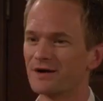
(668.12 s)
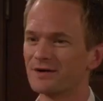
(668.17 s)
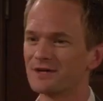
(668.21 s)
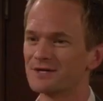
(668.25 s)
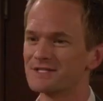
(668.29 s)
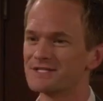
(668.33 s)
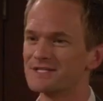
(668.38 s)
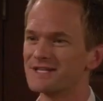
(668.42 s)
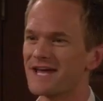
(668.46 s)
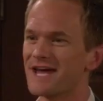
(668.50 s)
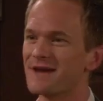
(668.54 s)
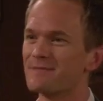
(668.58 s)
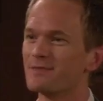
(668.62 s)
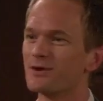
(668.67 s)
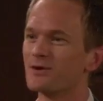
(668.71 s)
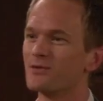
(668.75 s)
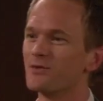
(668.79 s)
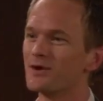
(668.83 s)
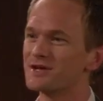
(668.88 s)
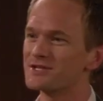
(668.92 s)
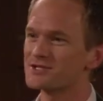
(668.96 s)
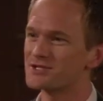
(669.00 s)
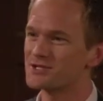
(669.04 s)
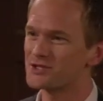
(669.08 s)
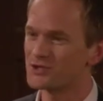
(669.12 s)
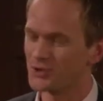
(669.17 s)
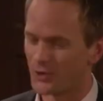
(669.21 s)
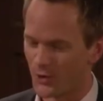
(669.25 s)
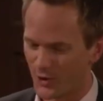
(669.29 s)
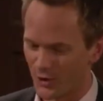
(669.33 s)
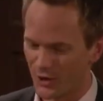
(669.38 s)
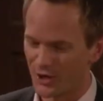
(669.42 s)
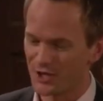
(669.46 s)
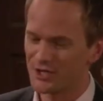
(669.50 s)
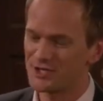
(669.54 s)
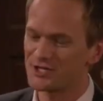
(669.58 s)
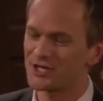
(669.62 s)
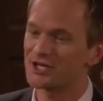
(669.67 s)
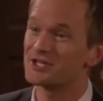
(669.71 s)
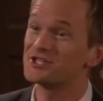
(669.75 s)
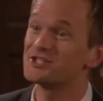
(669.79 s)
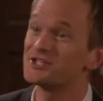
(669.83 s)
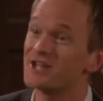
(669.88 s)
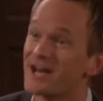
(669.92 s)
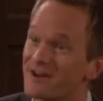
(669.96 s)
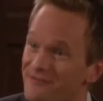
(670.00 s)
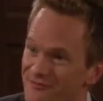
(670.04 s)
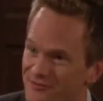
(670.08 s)
Bunker's neighbor was George
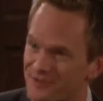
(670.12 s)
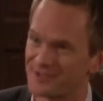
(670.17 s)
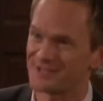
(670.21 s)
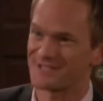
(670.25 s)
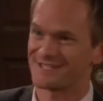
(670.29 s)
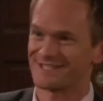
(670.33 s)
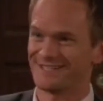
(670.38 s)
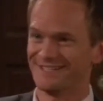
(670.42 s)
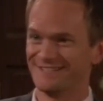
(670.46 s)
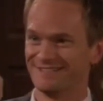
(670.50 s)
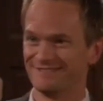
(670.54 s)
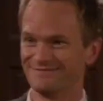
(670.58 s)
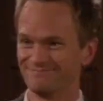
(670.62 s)
Jefferson.